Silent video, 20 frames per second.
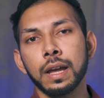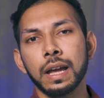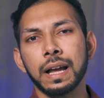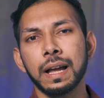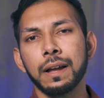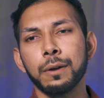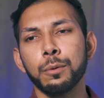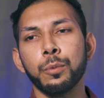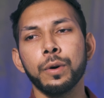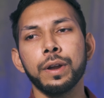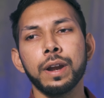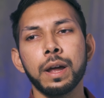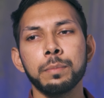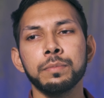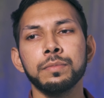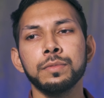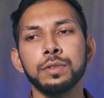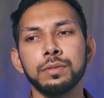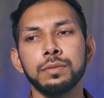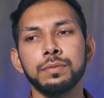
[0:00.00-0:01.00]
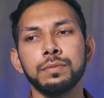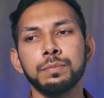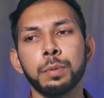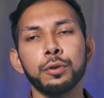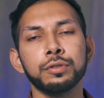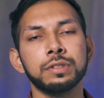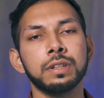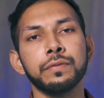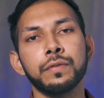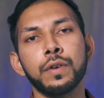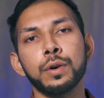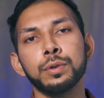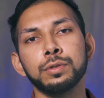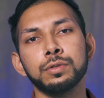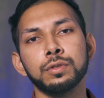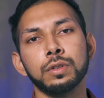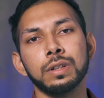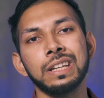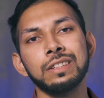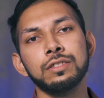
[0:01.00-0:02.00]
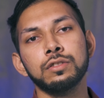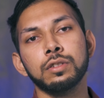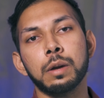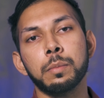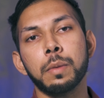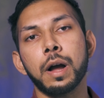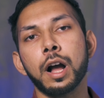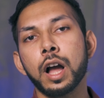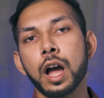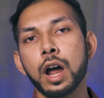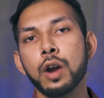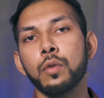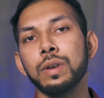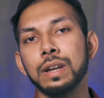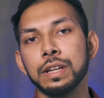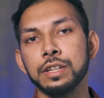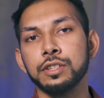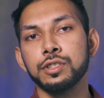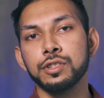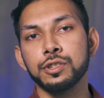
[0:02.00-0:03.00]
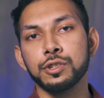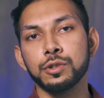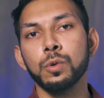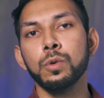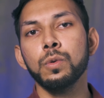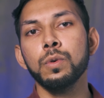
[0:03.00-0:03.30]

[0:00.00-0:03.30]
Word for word: uh, when i'm posting photos on Instagram. I can't really show